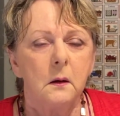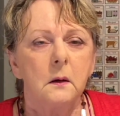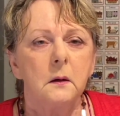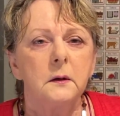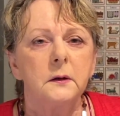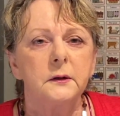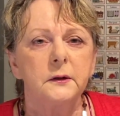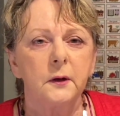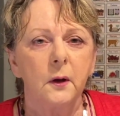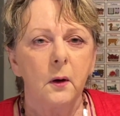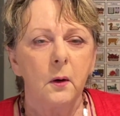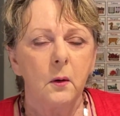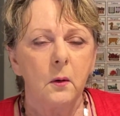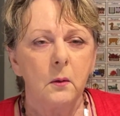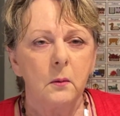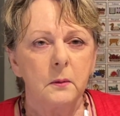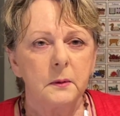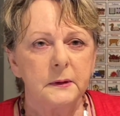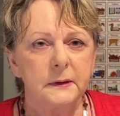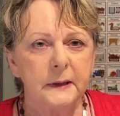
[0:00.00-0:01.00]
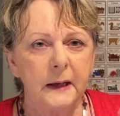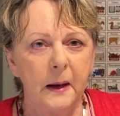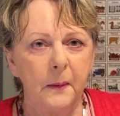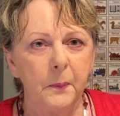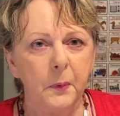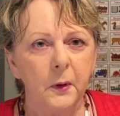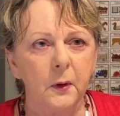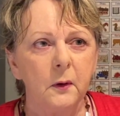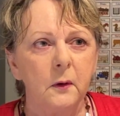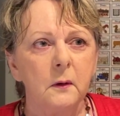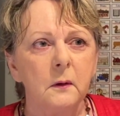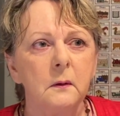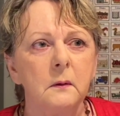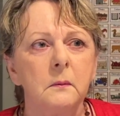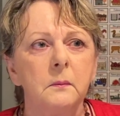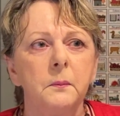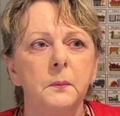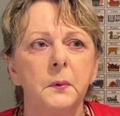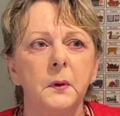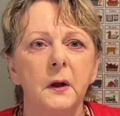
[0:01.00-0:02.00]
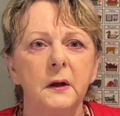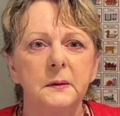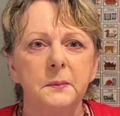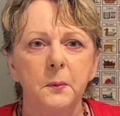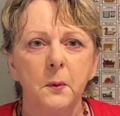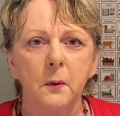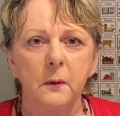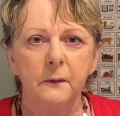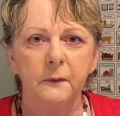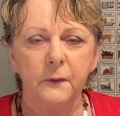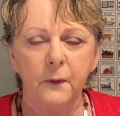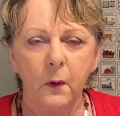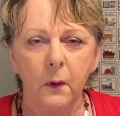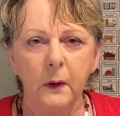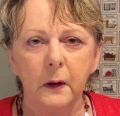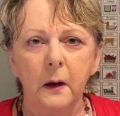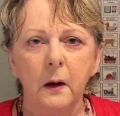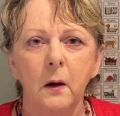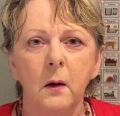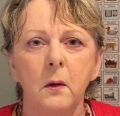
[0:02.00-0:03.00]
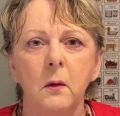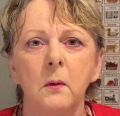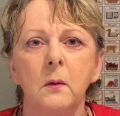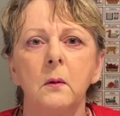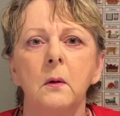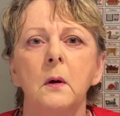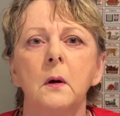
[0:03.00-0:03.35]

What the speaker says: So sampler plus portfolio,